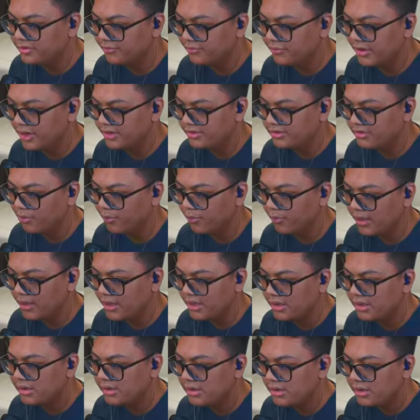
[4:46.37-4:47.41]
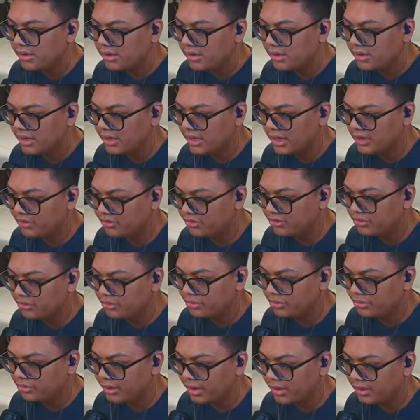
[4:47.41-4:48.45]
and fight to win and actually do
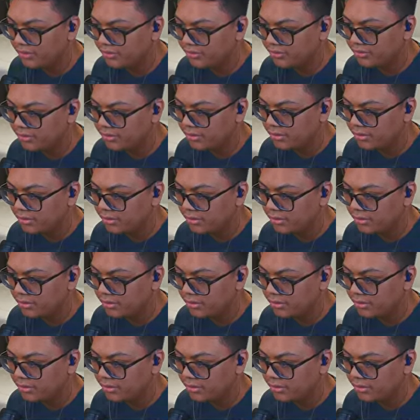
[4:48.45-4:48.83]
things.